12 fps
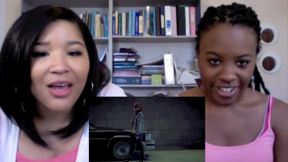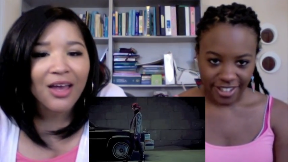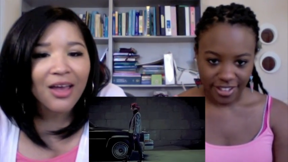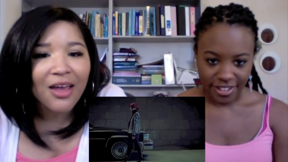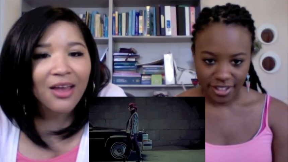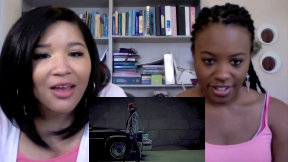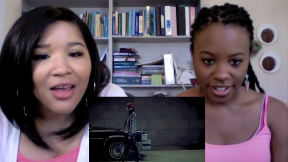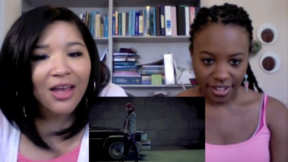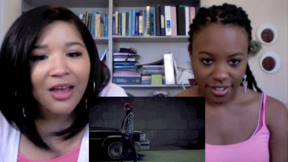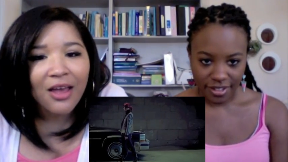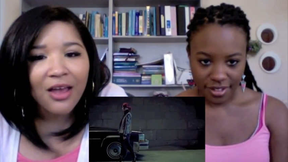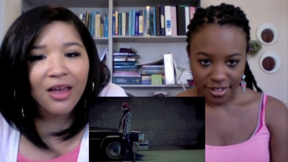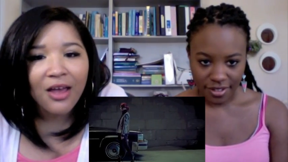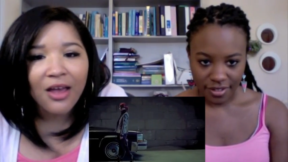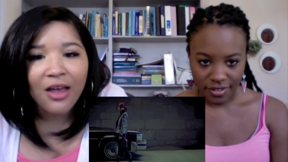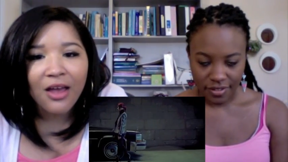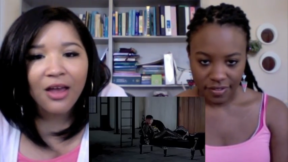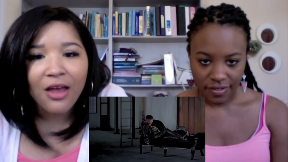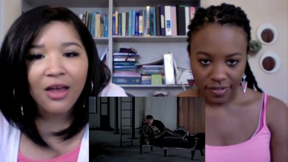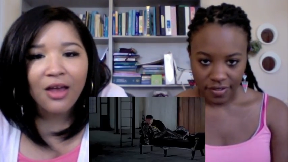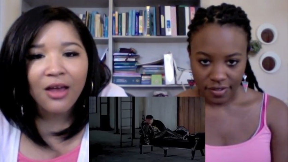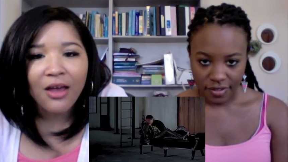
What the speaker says: Nothing is said.